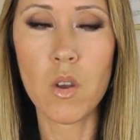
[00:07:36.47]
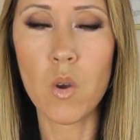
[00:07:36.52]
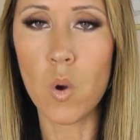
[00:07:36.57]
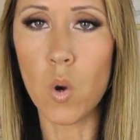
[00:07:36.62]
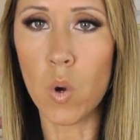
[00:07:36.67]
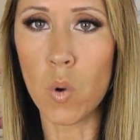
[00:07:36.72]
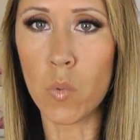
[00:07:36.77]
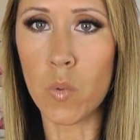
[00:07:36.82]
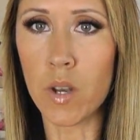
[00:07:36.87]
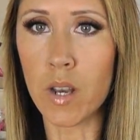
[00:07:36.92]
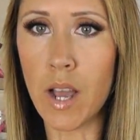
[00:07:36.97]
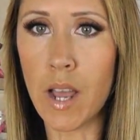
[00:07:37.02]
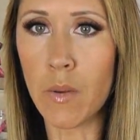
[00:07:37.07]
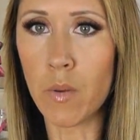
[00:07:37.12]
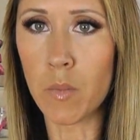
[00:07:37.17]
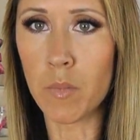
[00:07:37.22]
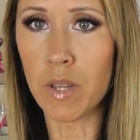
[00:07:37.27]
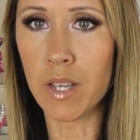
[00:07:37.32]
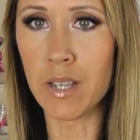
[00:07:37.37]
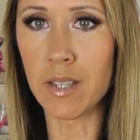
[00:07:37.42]
Or would I
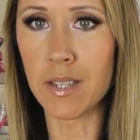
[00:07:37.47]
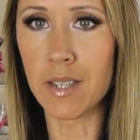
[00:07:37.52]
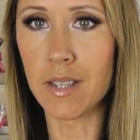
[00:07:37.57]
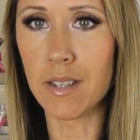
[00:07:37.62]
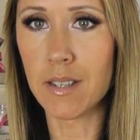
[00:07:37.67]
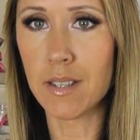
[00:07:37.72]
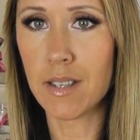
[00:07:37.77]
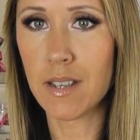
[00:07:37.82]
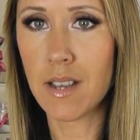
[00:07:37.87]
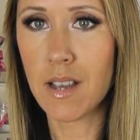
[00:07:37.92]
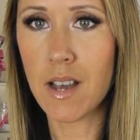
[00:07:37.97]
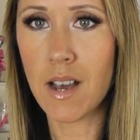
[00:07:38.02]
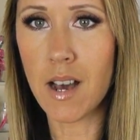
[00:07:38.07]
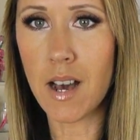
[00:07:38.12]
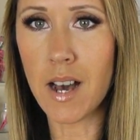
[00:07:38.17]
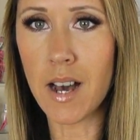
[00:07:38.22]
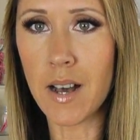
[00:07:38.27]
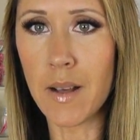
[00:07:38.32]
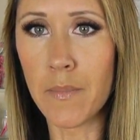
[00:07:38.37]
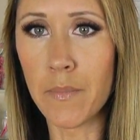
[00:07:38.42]
replace it?
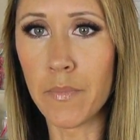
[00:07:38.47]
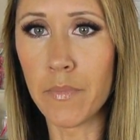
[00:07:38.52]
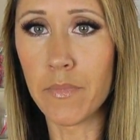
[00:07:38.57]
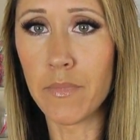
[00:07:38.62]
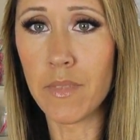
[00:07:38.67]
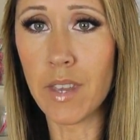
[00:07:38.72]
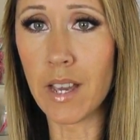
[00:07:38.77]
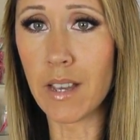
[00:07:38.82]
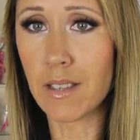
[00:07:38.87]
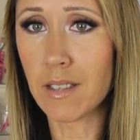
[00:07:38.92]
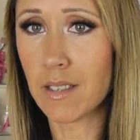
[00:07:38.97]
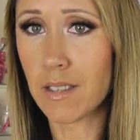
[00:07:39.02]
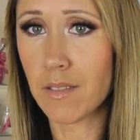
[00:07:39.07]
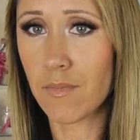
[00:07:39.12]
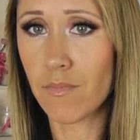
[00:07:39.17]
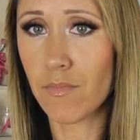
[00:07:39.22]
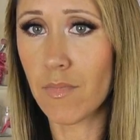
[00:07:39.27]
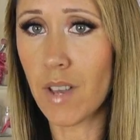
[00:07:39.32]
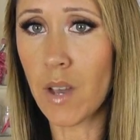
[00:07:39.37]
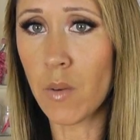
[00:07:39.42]
Um, yes,
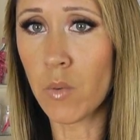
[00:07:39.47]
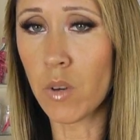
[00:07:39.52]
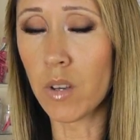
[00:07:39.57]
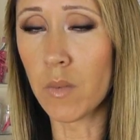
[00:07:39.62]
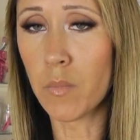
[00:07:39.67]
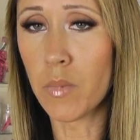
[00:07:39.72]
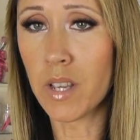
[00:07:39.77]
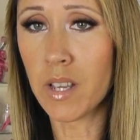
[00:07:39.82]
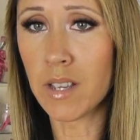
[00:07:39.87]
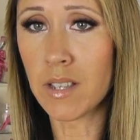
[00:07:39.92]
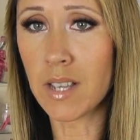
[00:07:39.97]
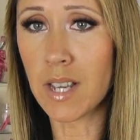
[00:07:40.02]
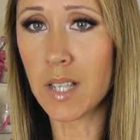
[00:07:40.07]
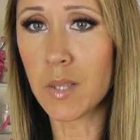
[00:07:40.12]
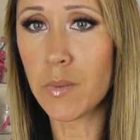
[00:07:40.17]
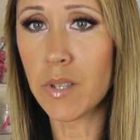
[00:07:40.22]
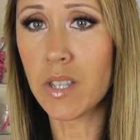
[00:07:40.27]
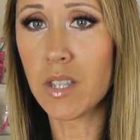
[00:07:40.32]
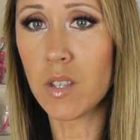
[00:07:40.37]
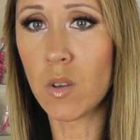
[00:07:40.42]
I would because I
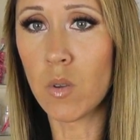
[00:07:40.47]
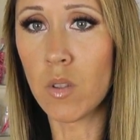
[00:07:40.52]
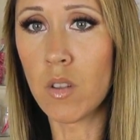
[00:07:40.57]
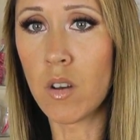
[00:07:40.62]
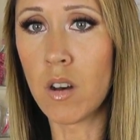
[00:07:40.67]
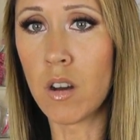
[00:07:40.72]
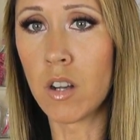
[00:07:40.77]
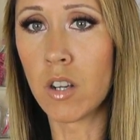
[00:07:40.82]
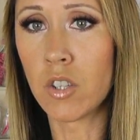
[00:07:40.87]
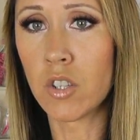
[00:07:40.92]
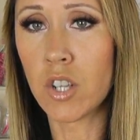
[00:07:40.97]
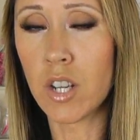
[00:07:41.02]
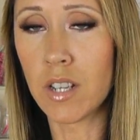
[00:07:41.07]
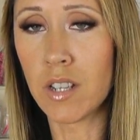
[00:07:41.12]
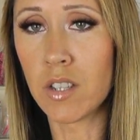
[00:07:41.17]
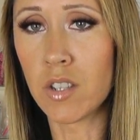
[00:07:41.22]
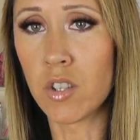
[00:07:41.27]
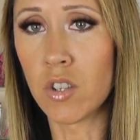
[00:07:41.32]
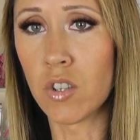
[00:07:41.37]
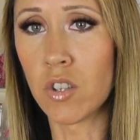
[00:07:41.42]
spent so long trying
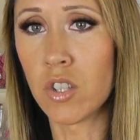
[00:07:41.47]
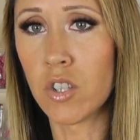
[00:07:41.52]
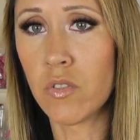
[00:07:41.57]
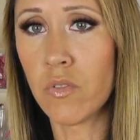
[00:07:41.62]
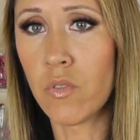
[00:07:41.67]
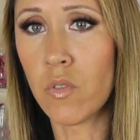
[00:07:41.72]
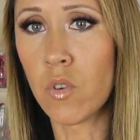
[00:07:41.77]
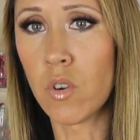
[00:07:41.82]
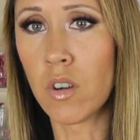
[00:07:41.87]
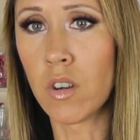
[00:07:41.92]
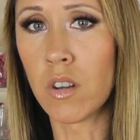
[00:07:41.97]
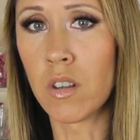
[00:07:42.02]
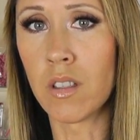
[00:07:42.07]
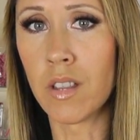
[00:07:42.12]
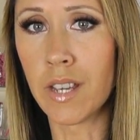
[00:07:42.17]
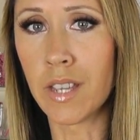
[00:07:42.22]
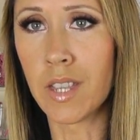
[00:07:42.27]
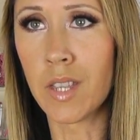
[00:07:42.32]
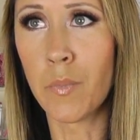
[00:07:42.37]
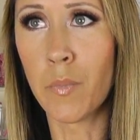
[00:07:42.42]
to search for
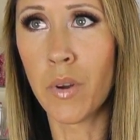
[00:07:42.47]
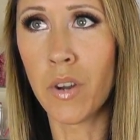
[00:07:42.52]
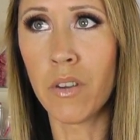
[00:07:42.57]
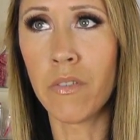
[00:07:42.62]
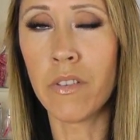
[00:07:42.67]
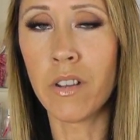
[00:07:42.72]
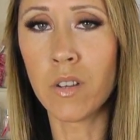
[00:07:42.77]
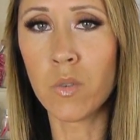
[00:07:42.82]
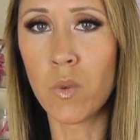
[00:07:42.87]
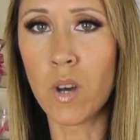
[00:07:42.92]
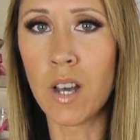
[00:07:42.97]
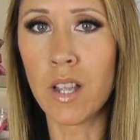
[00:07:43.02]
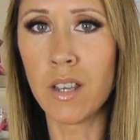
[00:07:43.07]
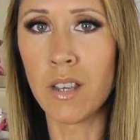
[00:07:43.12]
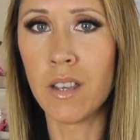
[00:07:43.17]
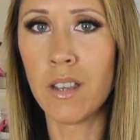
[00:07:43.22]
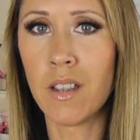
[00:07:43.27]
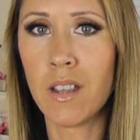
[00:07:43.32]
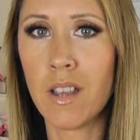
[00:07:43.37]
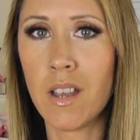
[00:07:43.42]
like the perfect
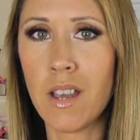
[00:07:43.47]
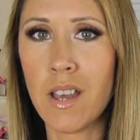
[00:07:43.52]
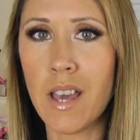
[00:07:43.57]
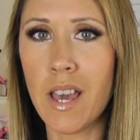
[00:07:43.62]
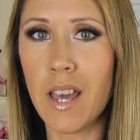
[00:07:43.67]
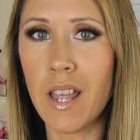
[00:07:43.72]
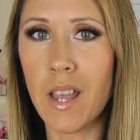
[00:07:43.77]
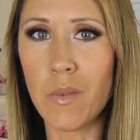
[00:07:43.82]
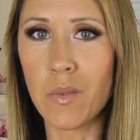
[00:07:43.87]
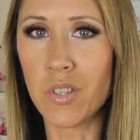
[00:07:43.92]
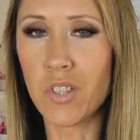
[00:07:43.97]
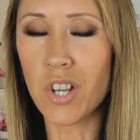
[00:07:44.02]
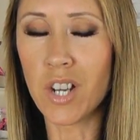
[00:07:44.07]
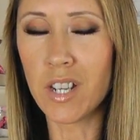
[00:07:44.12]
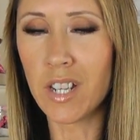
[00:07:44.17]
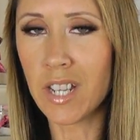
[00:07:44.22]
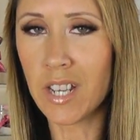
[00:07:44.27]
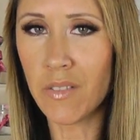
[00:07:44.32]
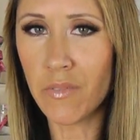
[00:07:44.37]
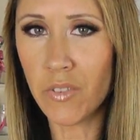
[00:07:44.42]
one and I was trying
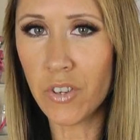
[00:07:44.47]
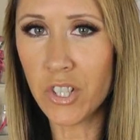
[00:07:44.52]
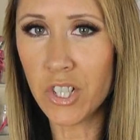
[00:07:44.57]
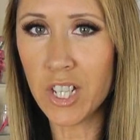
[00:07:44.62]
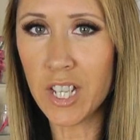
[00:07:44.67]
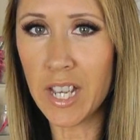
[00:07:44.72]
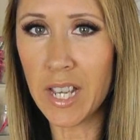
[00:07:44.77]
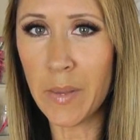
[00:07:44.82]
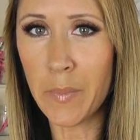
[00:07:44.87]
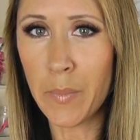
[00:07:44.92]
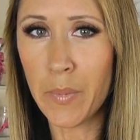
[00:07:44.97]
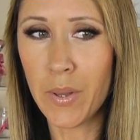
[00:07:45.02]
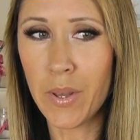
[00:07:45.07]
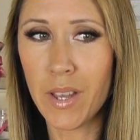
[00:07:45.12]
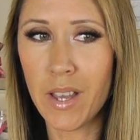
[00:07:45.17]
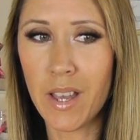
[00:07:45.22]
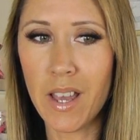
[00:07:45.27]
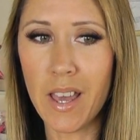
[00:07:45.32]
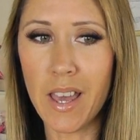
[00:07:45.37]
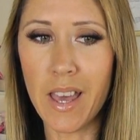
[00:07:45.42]
to get it for cheap
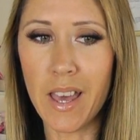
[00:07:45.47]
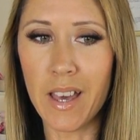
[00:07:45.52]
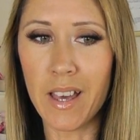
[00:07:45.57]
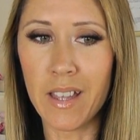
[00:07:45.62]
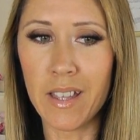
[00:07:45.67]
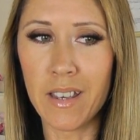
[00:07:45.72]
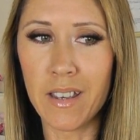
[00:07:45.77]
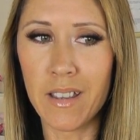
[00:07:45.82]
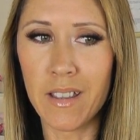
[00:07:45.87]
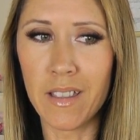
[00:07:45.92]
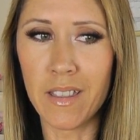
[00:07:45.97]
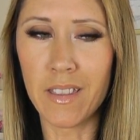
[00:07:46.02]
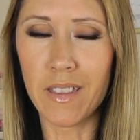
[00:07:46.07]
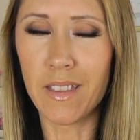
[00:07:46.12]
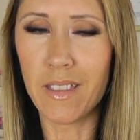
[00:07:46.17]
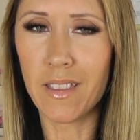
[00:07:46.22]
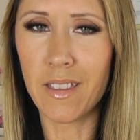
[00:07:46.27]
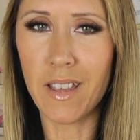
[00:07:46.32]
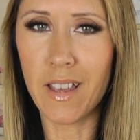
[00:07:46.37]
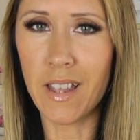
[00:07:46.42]
and
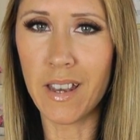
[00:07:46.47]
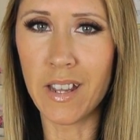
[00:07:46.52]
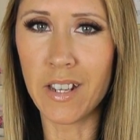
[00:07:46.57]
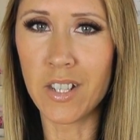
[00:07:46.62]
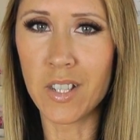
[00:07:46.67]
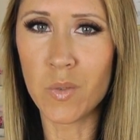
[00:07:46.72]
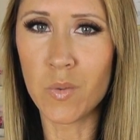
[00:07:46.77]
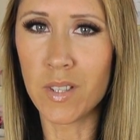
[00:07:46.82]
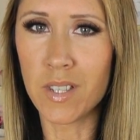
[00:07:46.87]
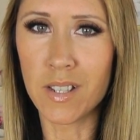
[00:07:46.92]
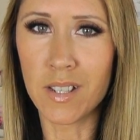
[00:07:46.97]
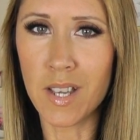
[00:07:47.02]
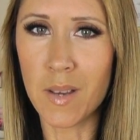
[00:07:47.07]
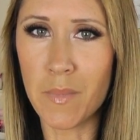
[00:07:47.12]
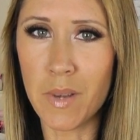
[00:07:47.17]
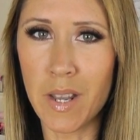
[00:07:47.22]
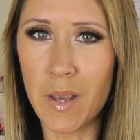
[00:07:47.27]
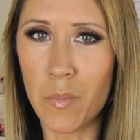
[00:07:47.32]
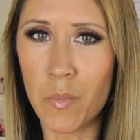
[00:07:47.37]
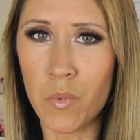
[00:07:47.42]
and I just wasn't
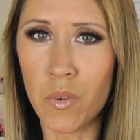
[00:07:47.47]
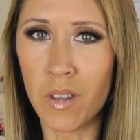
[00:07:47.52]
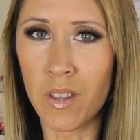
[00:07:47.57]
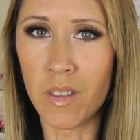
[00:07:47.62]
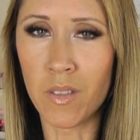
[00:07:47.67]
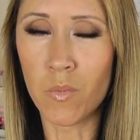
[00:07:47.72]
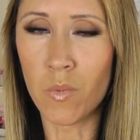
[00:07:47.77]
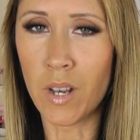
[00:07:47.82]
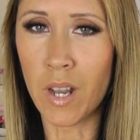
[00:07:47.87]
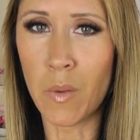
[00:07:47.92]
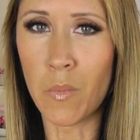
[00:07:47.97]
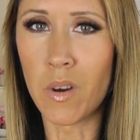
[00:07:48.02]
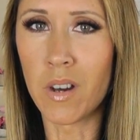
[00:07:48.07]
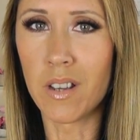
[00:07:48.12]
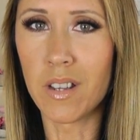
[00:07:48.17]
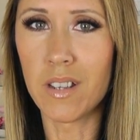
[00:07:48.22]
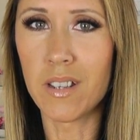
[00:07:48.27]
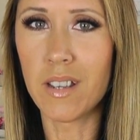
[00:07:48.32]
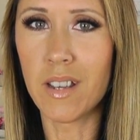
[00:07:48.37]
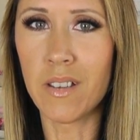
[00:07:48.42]
coming up with what I wanted.